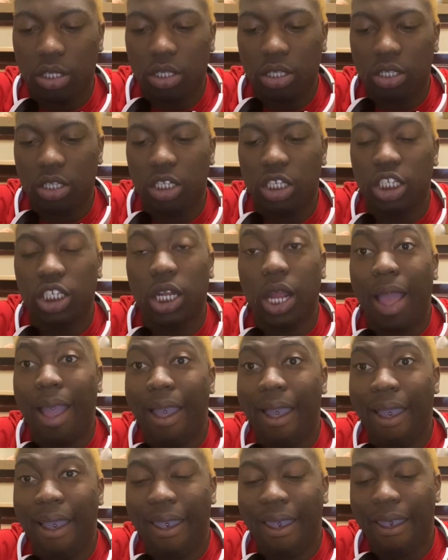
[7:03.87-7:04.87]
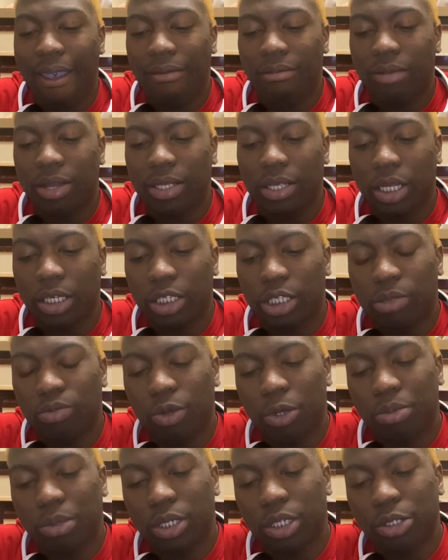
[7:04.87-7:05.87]
This shit hot because I just
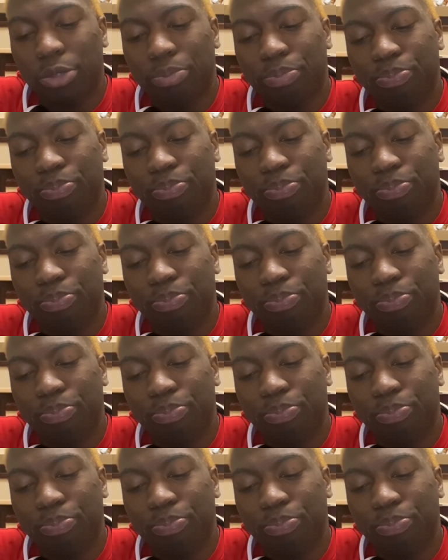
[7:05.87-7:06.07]
warmed it up.